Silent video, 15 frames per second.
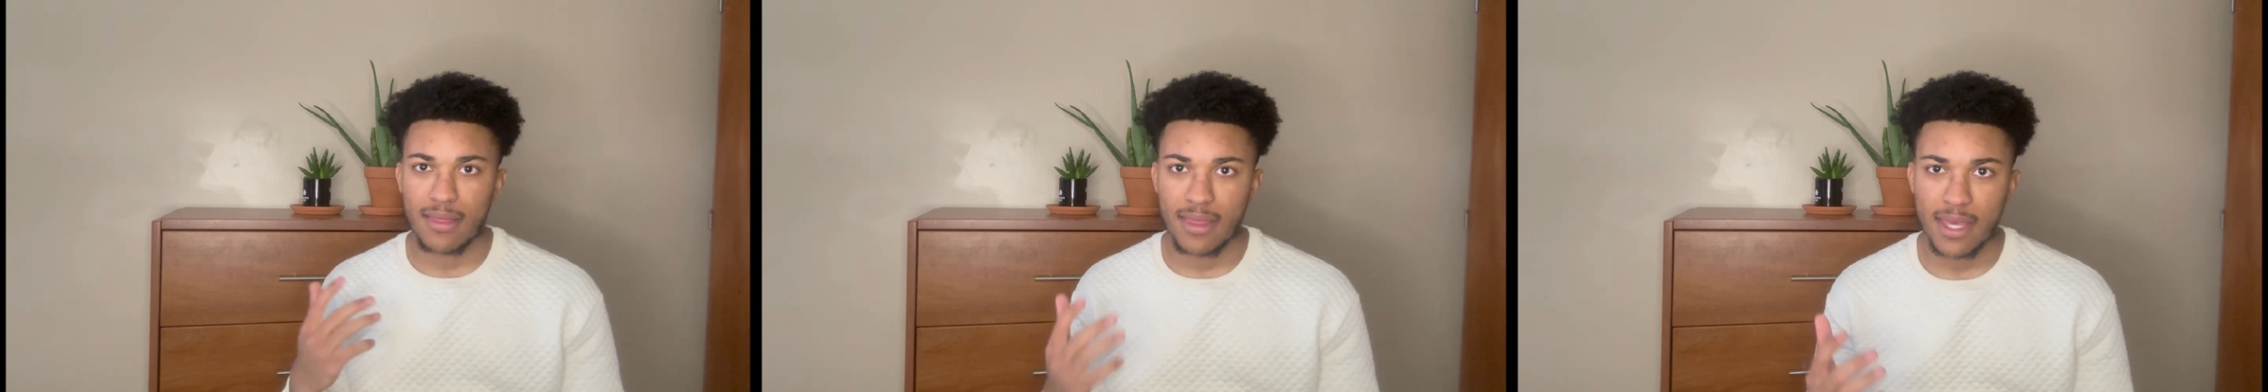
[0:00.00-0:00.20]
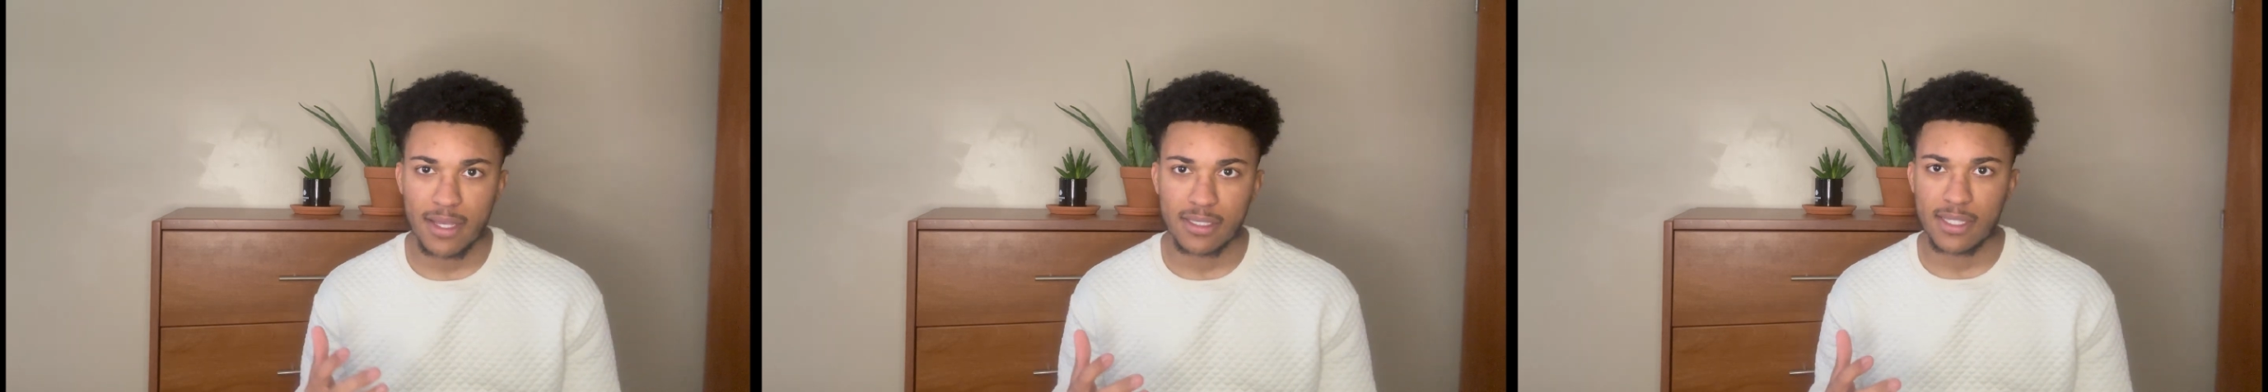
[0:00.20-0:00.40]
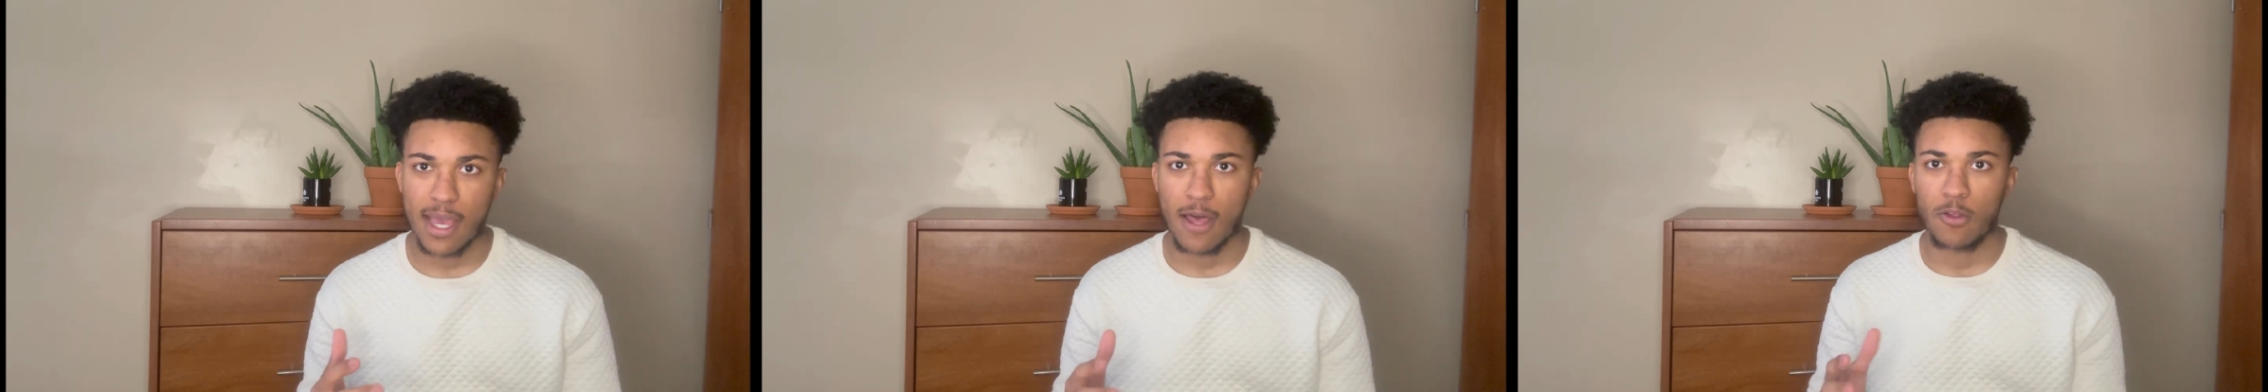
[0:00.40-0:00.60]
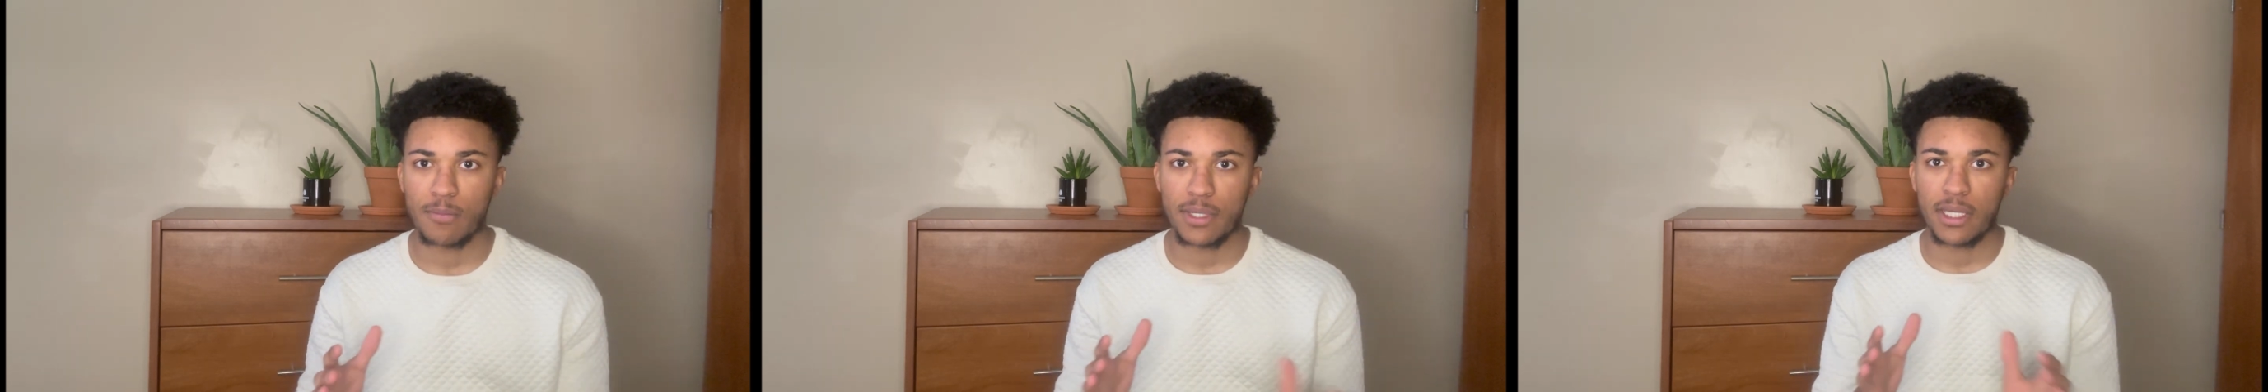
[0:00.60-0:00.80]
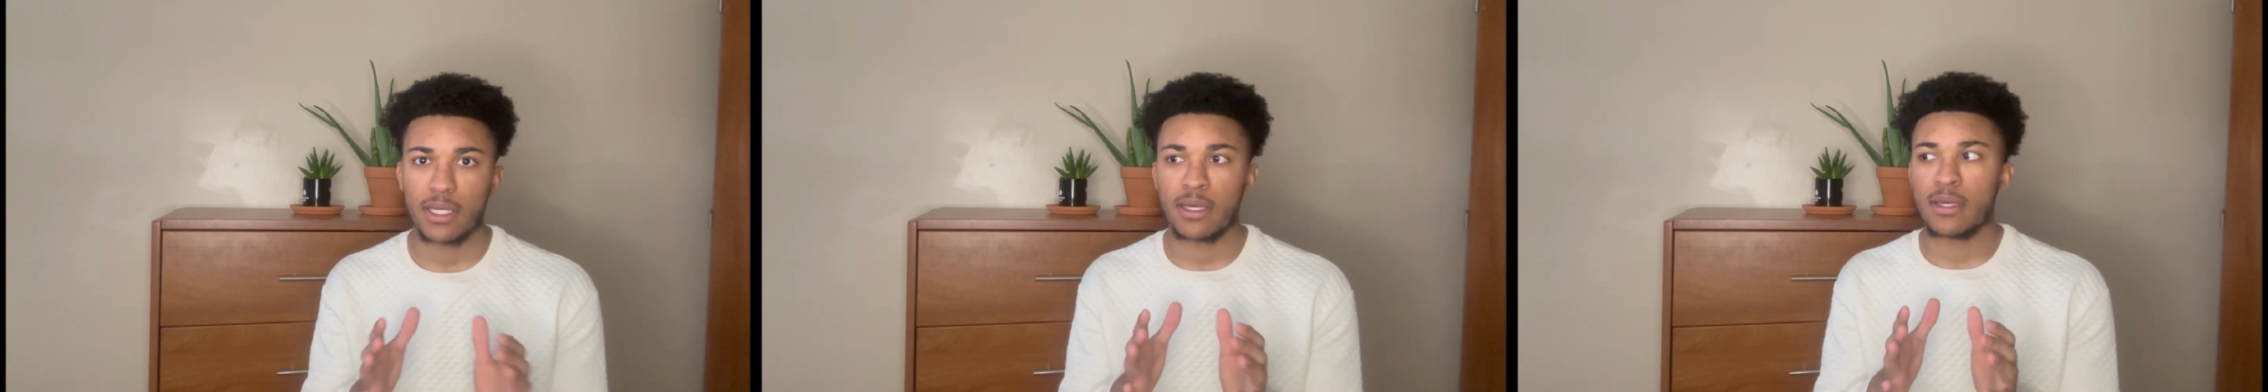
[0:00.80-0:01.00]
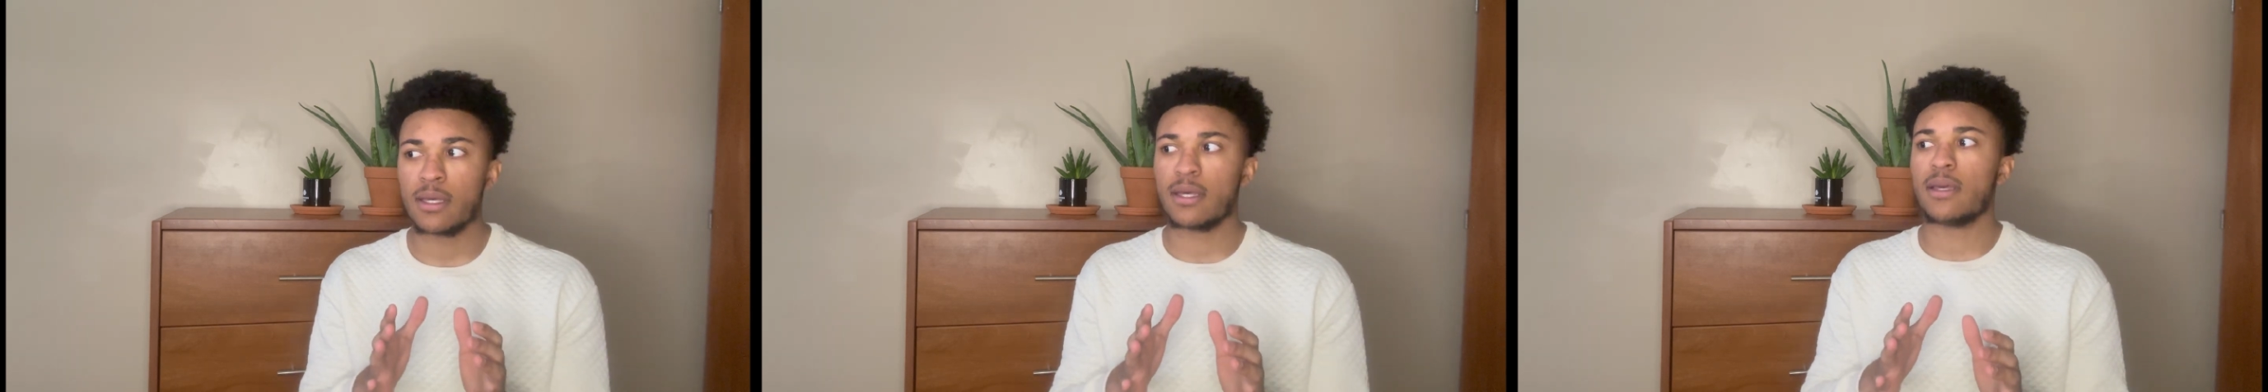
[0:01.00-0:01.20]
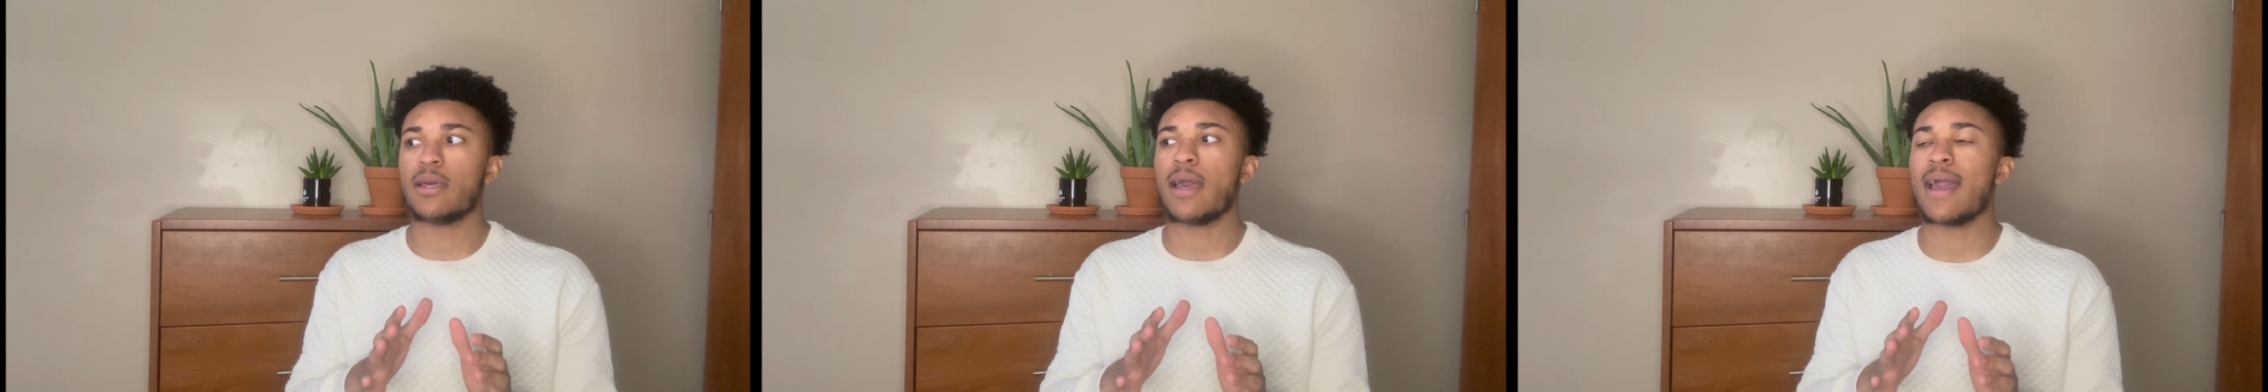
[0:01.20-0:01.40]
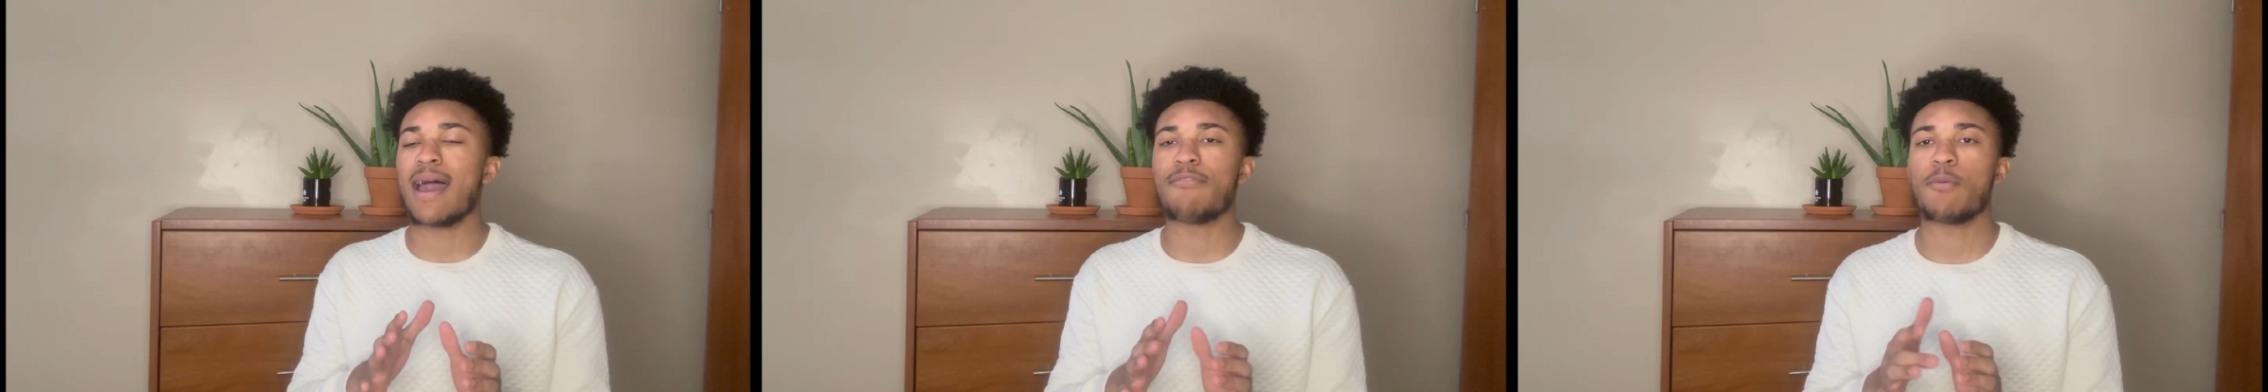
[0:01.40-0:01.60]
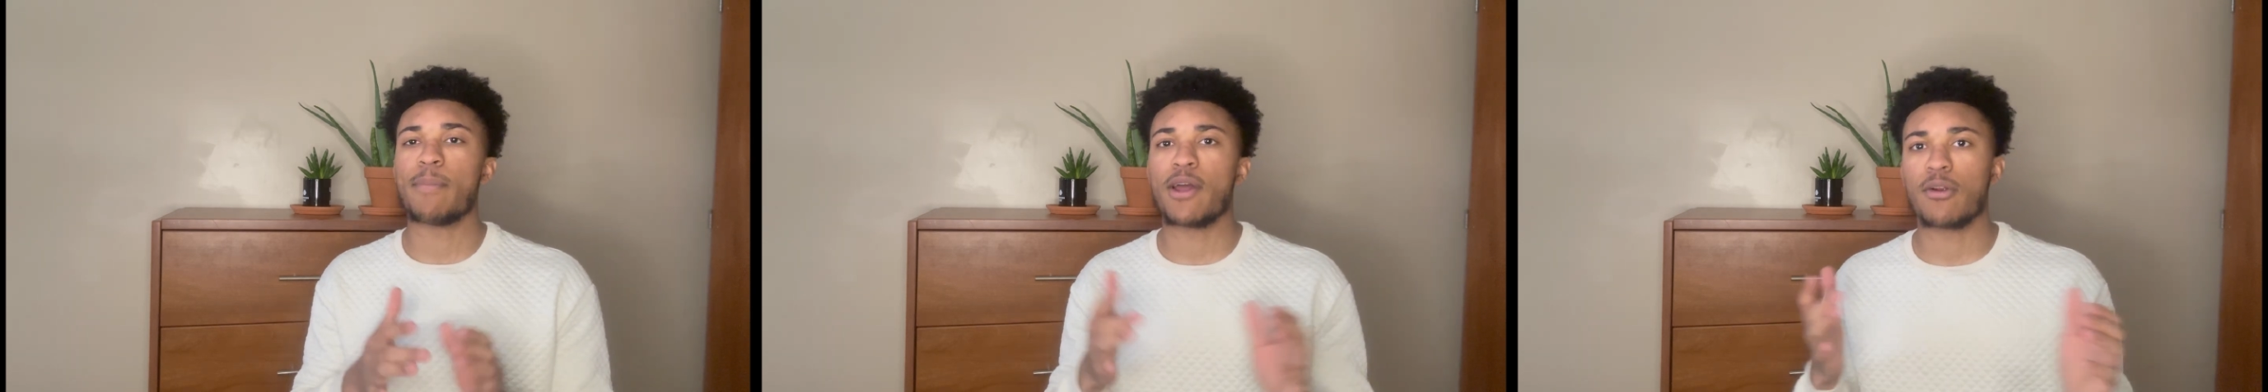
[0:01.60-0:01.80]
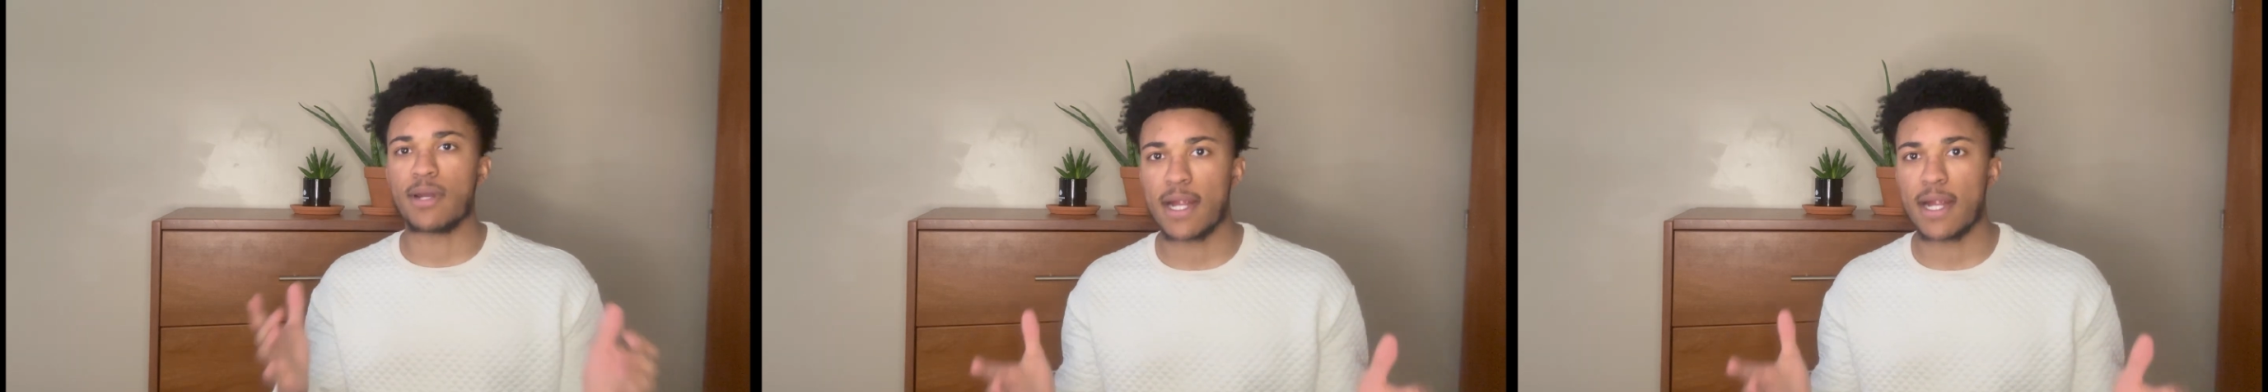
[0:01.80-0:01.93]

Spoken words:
things to help me have a better